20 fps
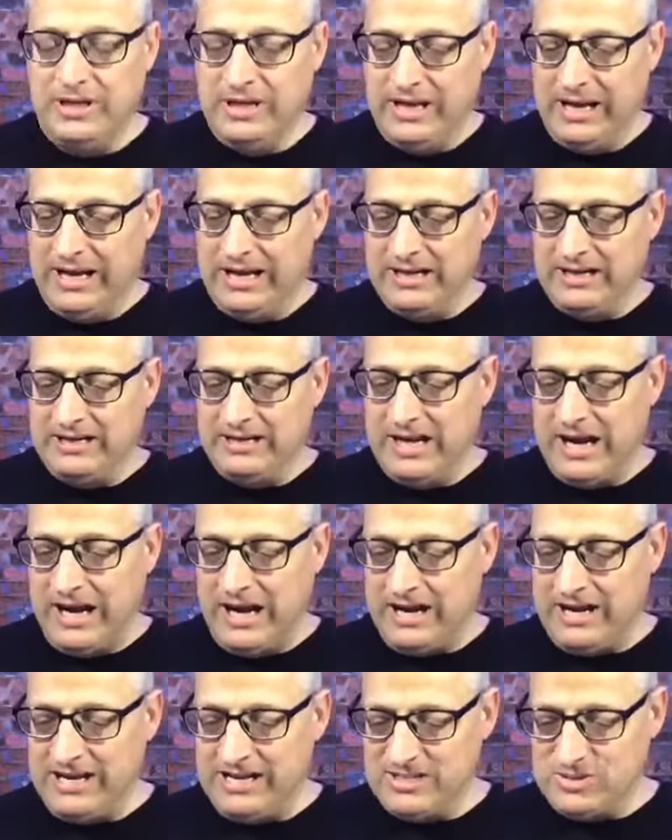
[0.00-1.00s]
And
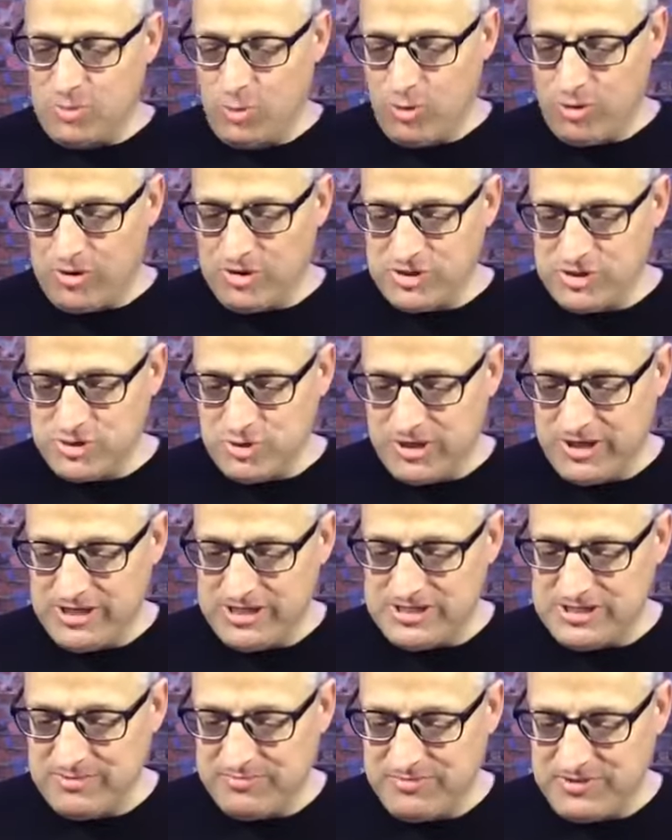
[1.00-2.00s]
God has orchestrated
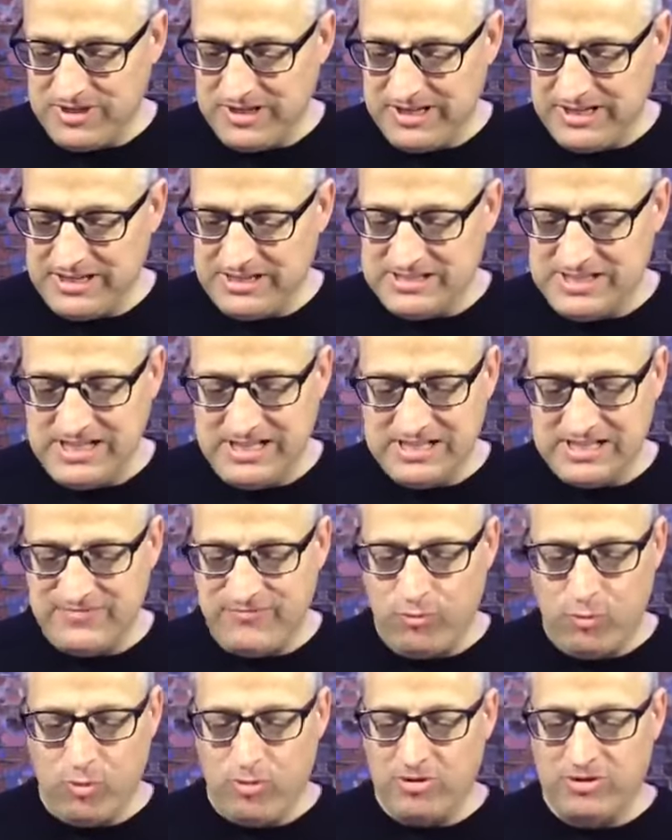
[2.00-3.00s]
some things. He has
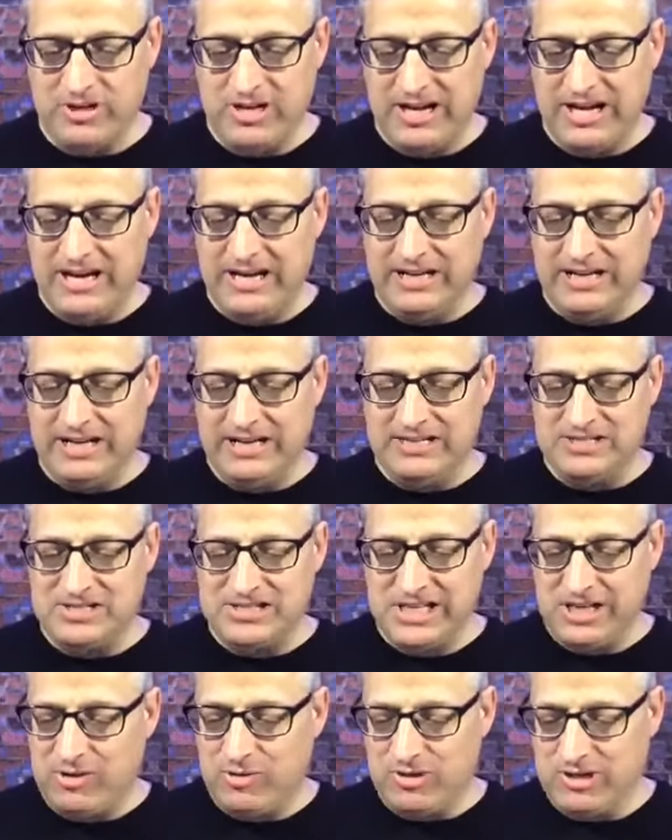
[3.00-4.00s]
foreordained and
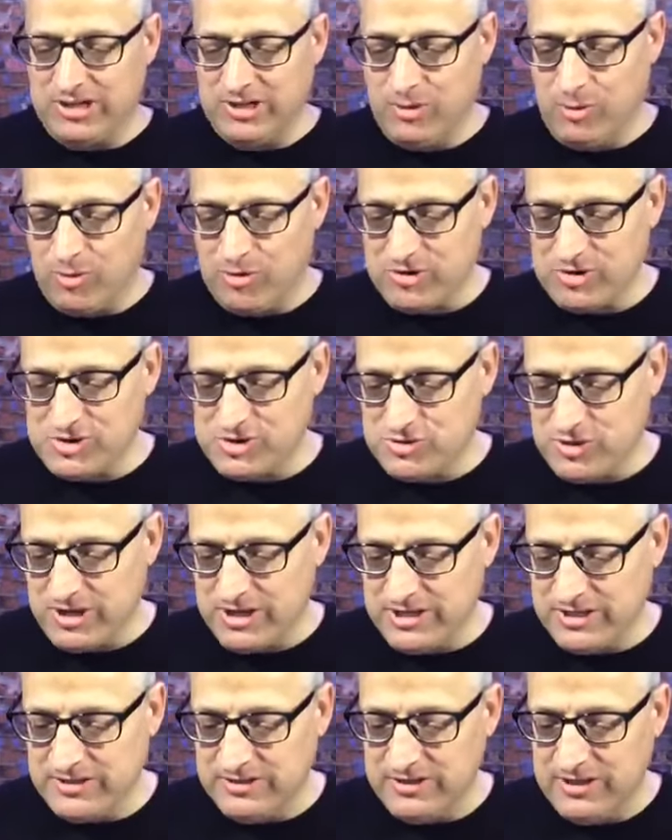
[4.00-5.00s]
secretly
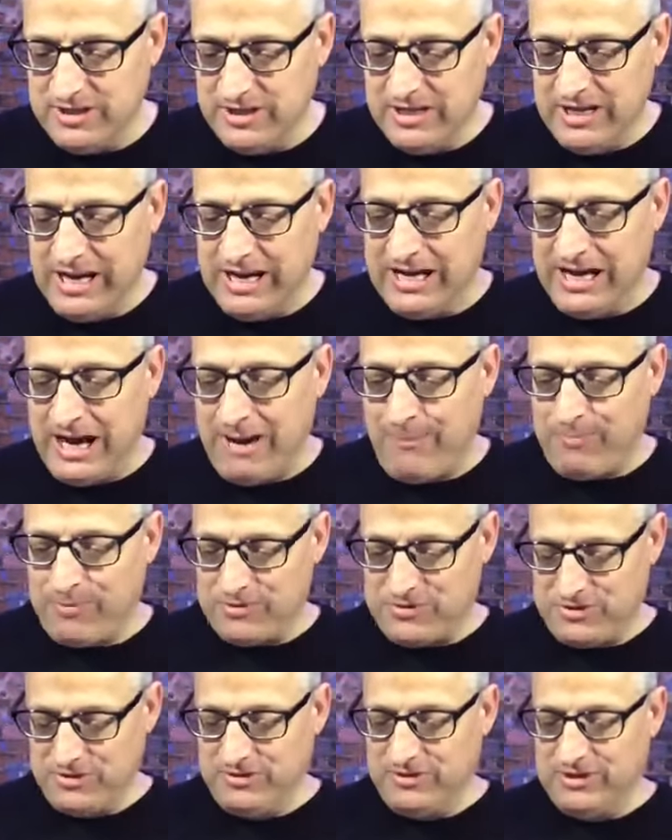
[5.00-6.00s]
orchestrated an
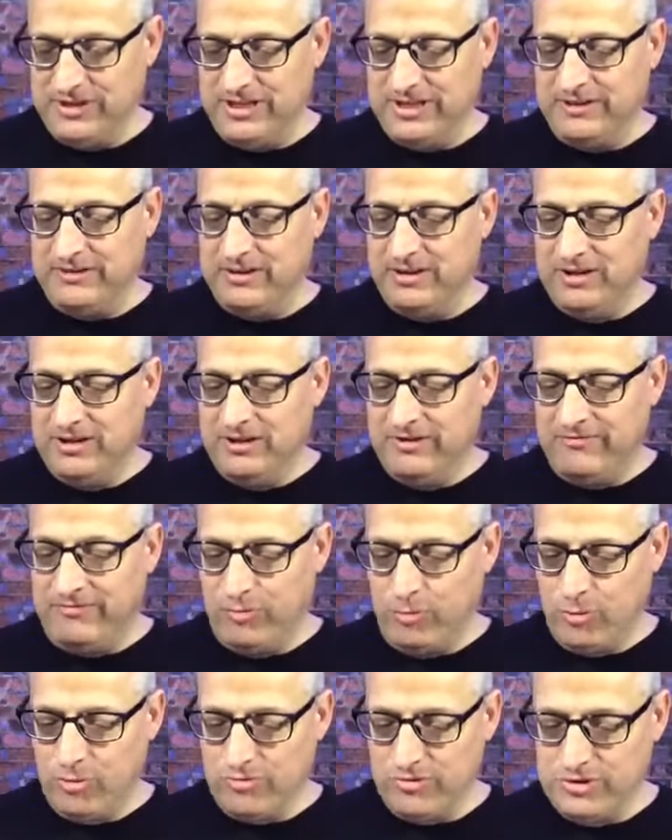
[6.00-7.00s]
opportunity
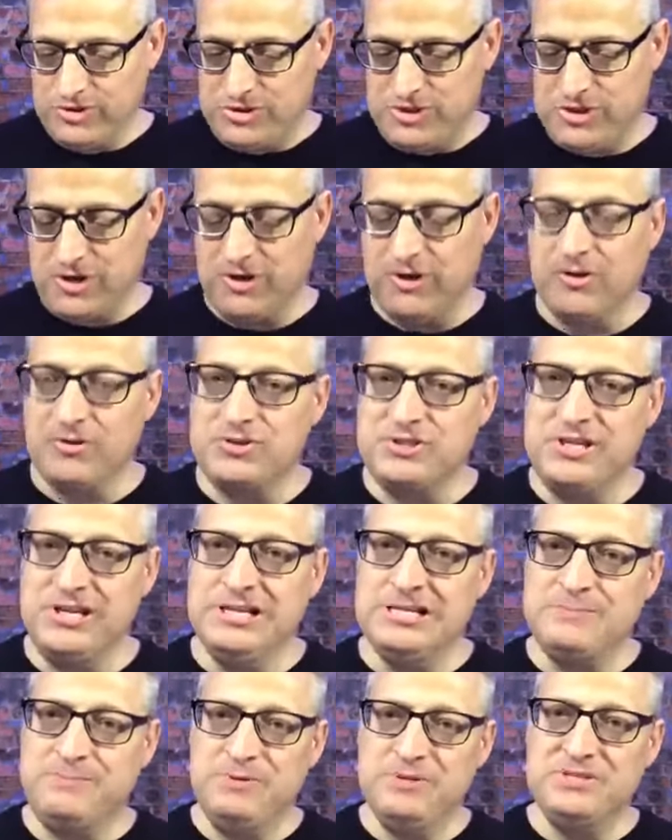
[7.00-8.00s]
for the church. He
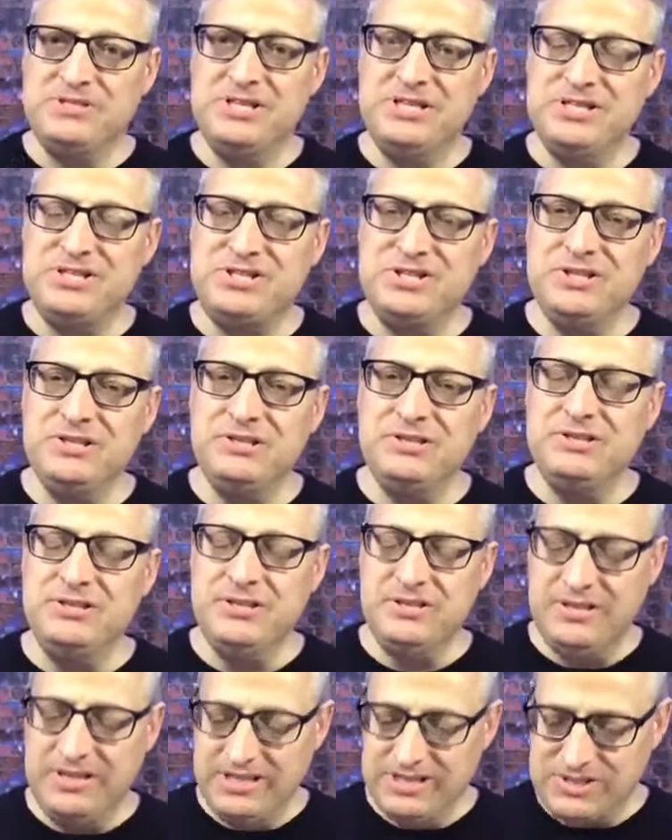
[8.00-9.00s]
has positioned
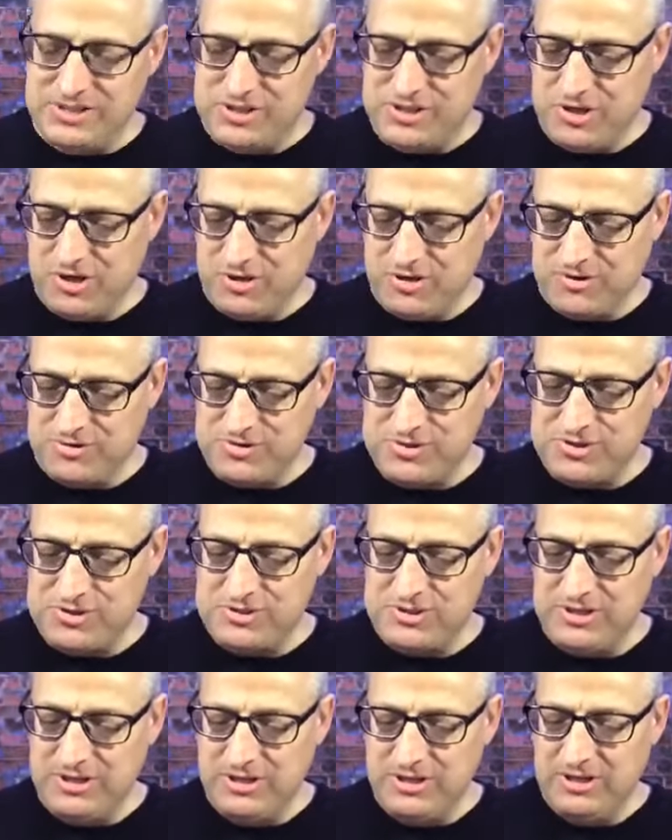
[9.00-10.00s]
his church,
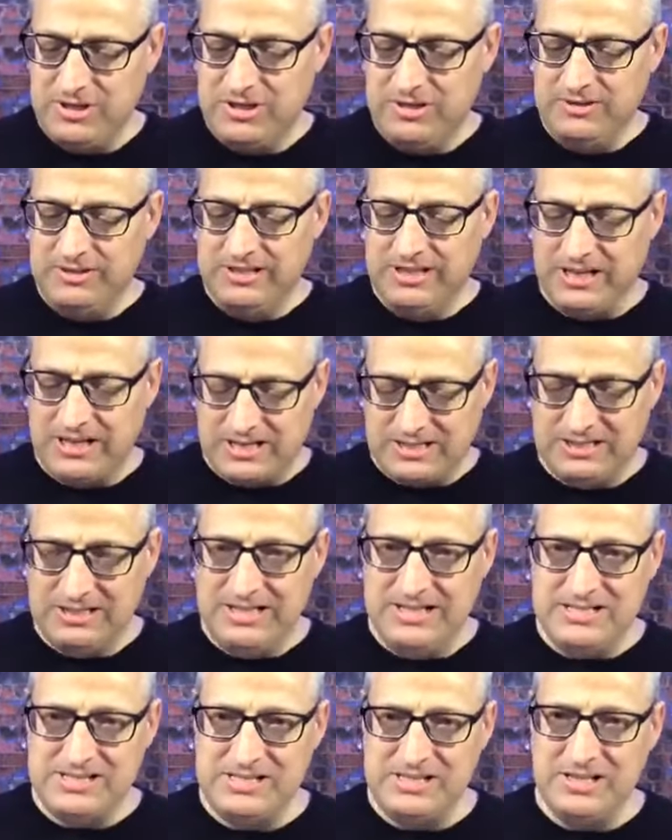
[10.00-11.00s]
the
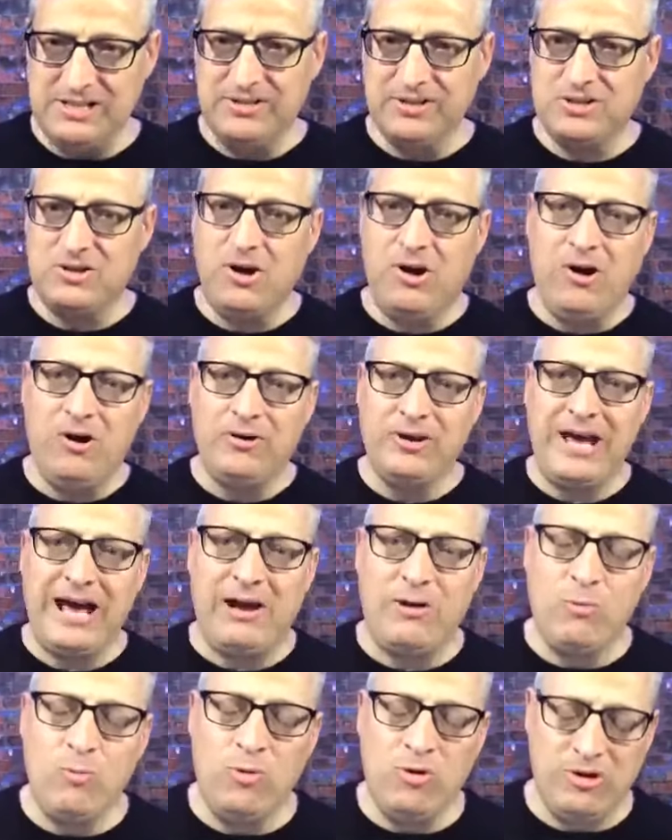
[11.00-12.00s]
ecclesia, the called
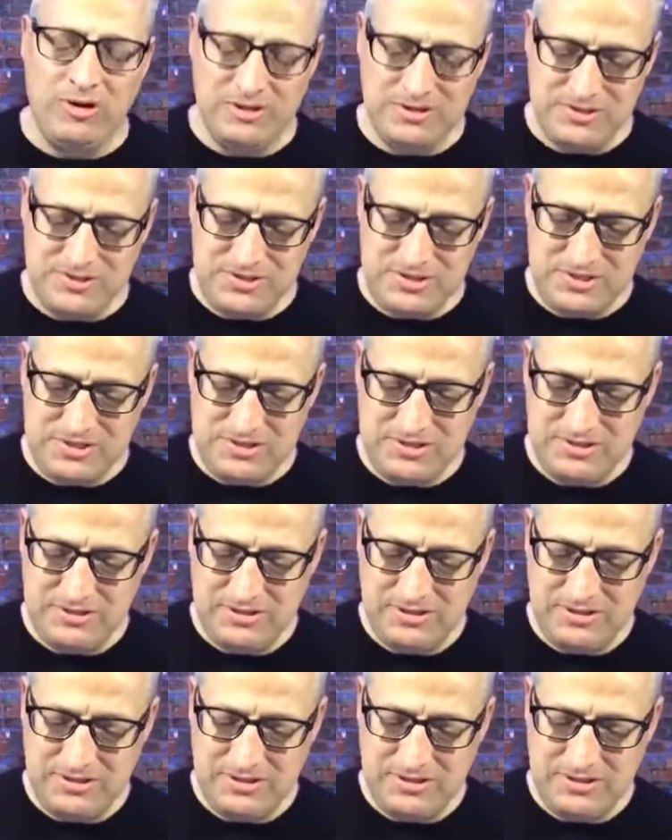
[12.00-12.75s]
out ones,